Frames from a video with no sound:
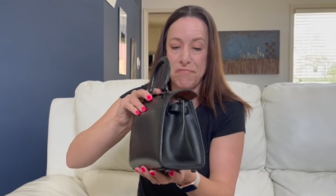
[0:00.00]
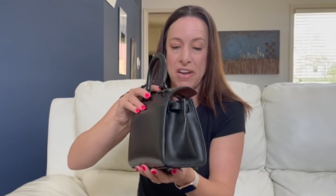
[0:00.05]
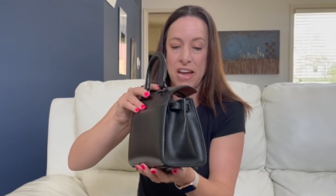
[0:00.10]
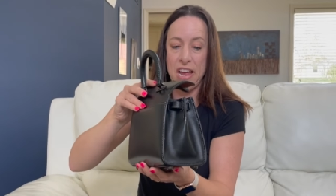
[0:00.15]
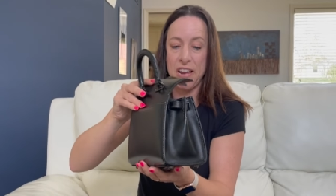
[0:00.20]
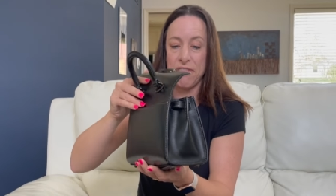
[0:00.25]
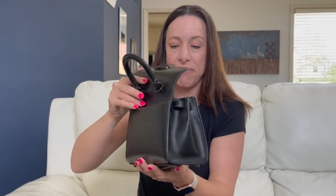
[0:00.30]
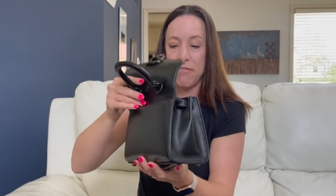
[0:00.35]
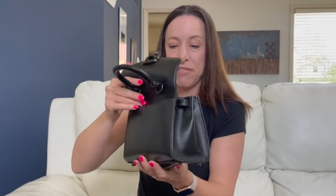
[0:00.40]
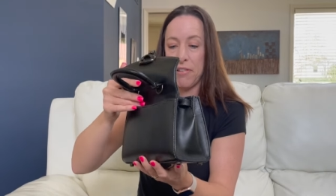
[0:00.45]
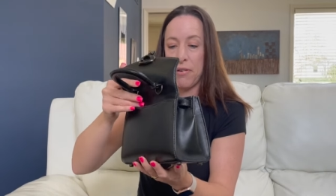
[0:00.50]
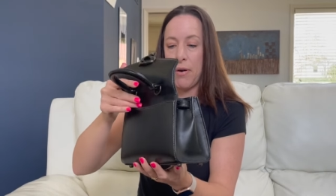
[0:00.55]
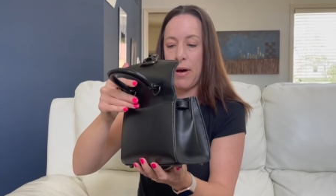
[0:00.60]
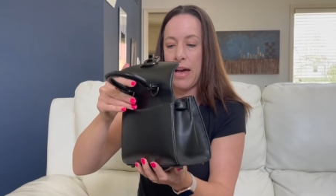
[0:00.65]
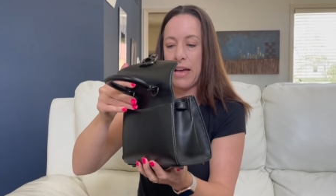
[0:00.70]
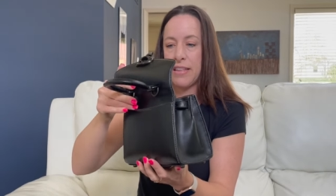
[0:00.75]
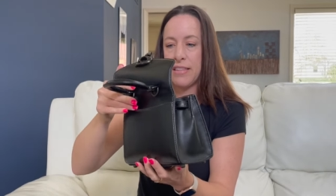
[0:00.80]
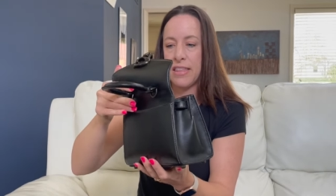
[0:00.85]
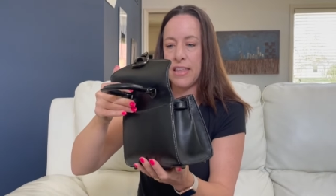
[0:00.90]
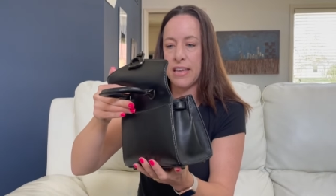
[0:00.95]
I don't know,
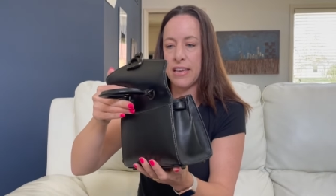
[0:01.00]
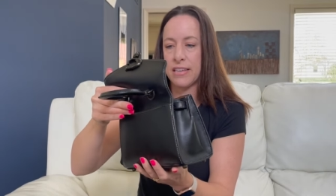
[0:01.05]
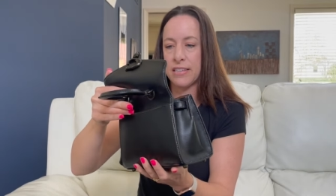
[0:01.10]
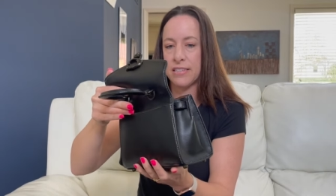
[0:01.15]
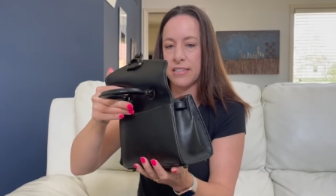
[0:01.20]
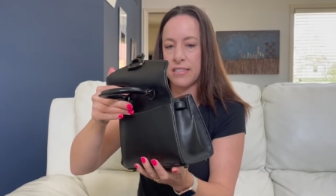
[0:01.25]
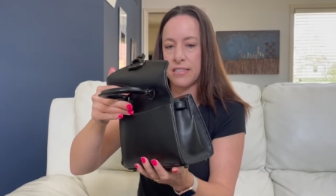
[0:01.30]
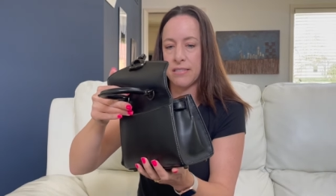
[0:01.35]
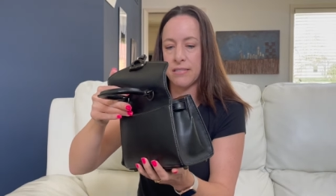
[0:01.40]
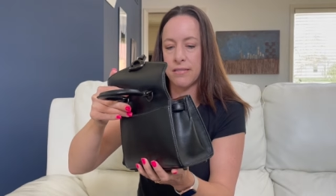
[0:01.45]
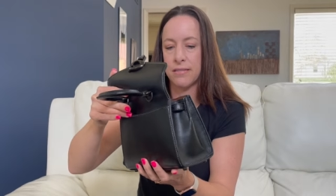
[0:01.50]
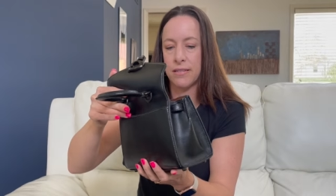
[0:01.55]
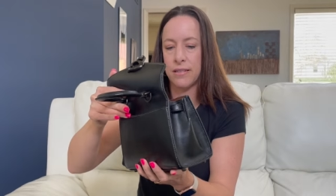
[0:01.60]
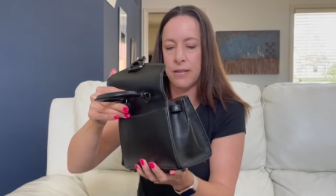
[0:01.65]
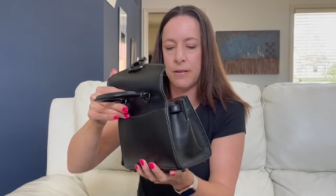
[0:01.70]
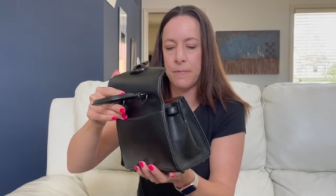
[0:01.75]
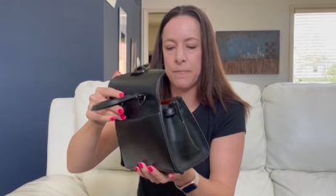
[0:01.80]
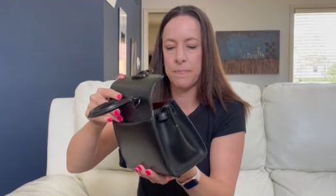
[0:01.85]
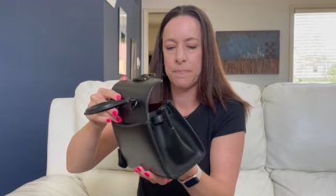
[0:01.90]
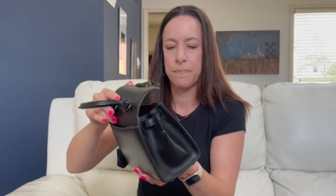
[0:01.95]
I think it's,
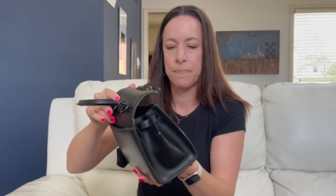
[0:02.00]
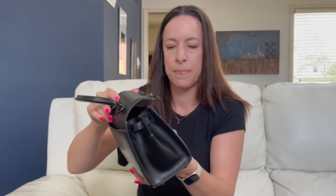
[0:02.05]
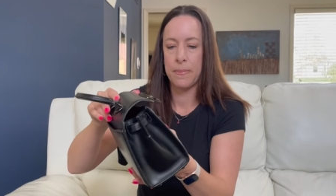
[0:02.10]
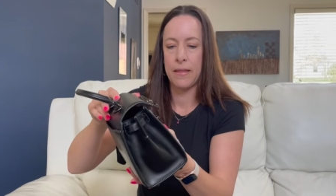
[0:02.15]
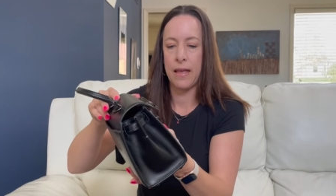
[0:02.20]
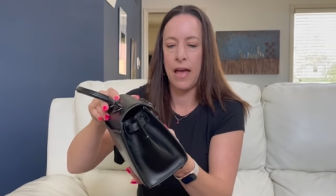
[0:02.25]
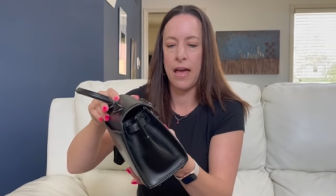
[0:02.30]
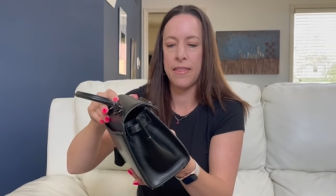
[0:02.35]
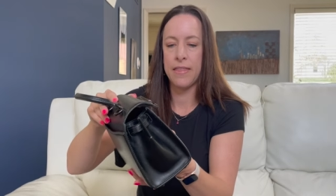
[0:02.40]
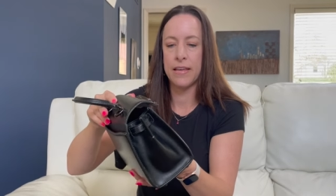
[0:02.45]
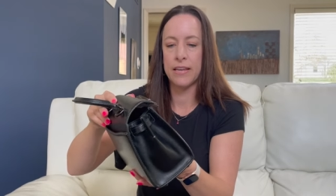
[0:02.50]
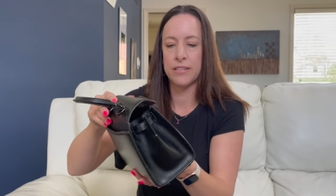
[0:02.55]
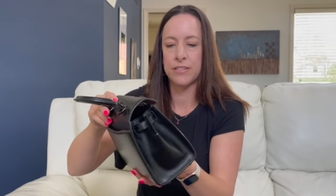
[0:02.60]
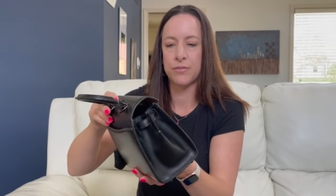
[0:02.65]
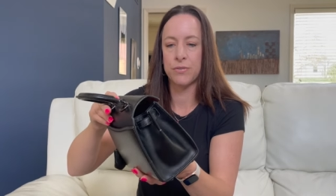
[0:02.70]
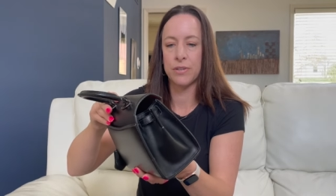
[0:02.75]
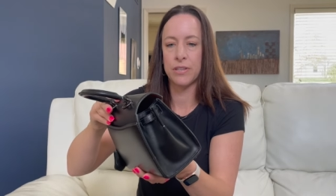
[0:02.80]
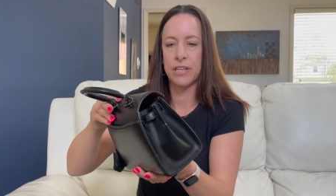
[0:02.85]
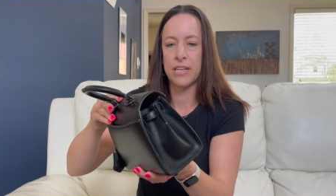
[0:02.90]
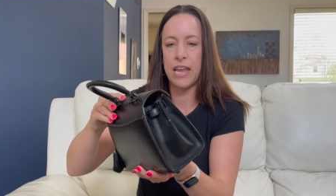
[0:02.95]
I think it's
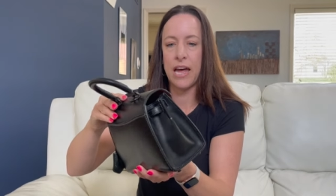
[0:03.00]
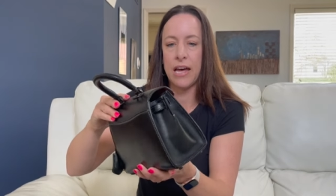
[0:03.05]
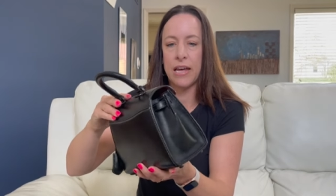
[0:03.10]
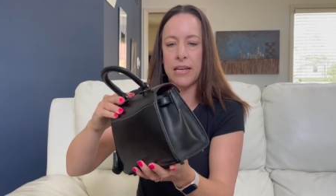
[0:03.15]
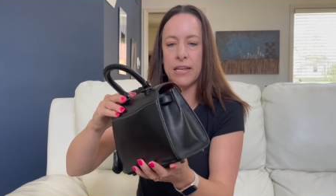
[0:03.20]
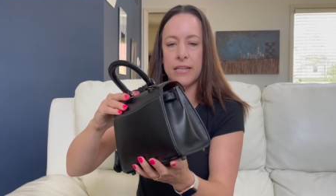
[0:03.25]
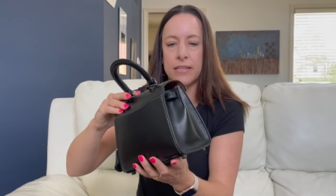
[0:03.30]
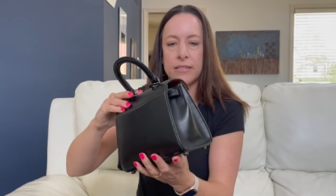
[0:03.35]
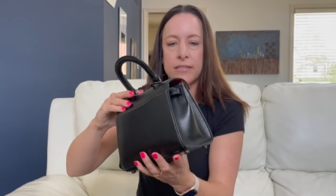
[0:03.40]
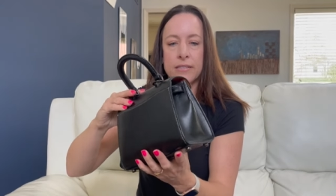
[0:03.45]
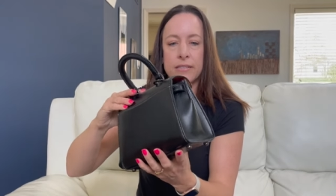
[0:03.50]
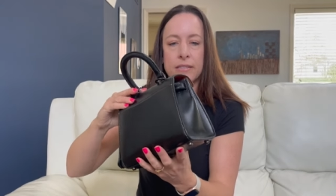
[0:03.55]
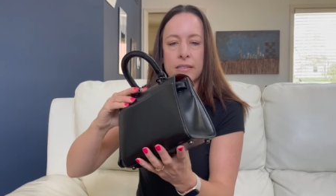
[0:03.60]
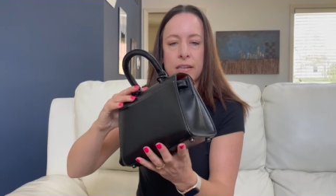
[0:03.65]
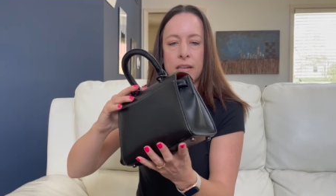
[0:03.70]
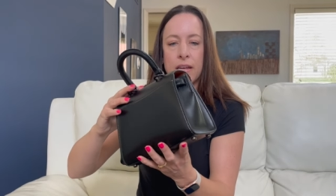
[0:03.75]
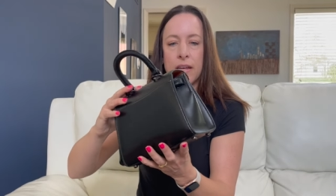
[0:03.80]
really nice.